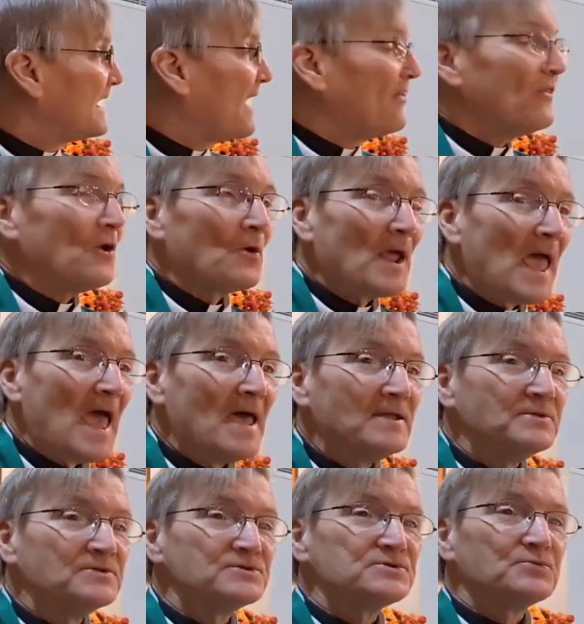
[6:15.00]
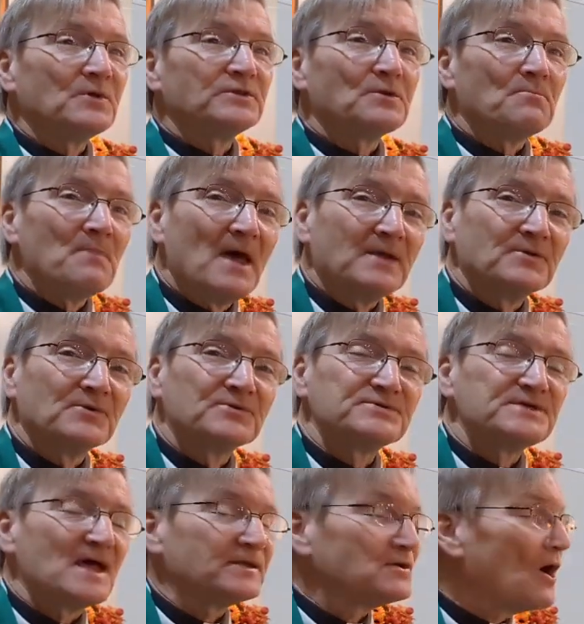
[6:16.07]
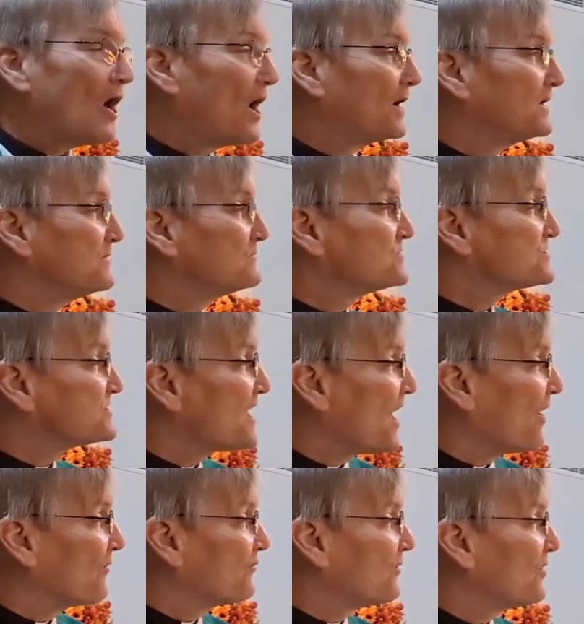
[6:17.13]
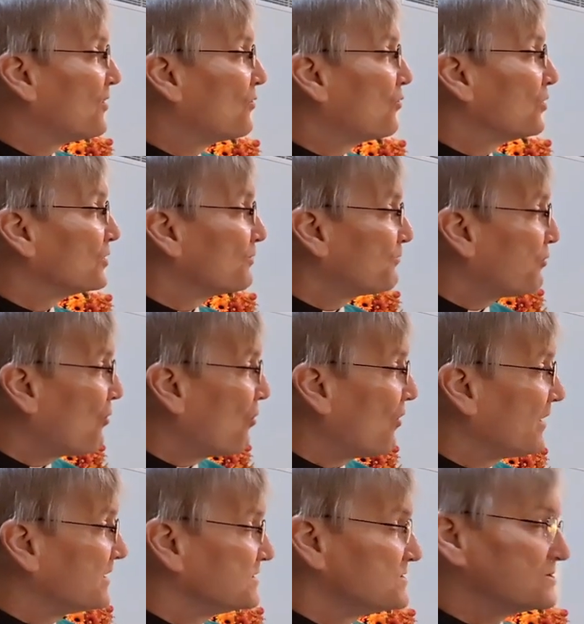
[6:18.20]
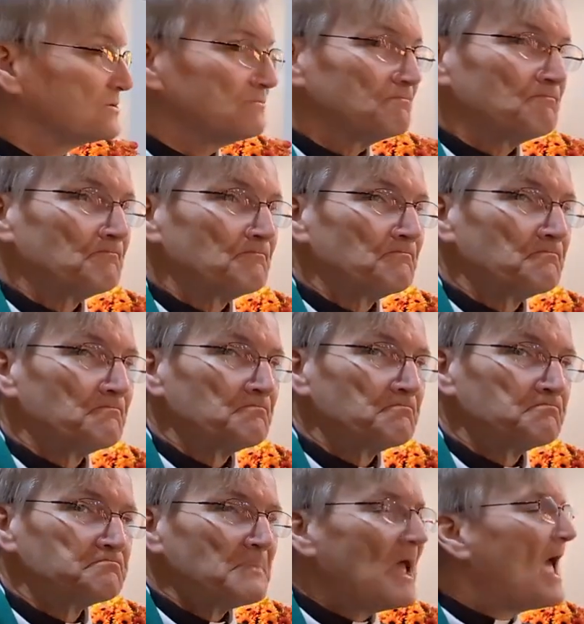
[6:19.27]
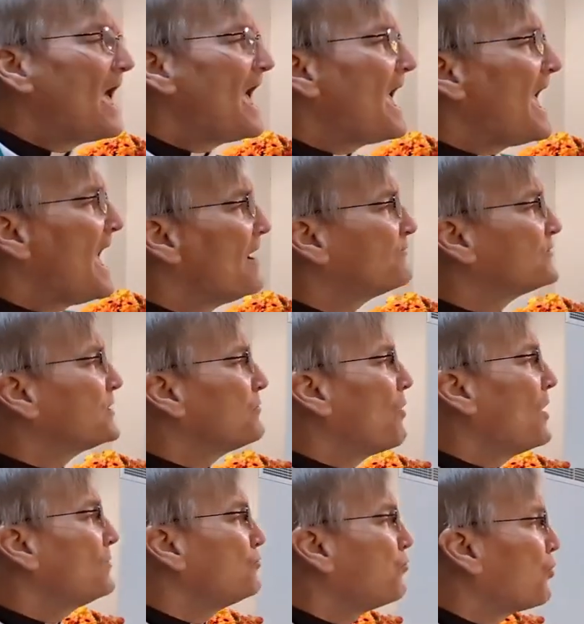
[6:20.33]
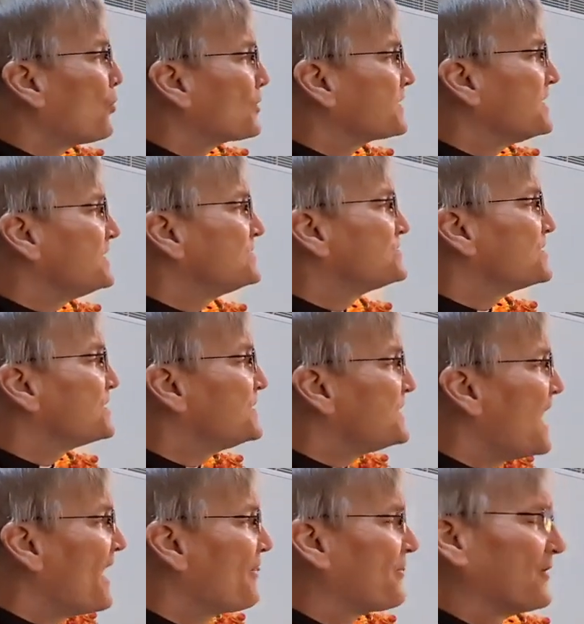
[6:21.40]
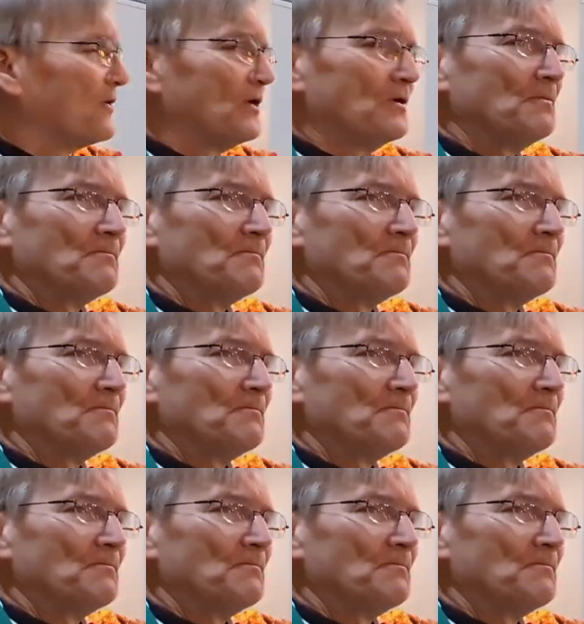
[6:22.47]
and their ends with the metals that God himself will appoint. Everyone working together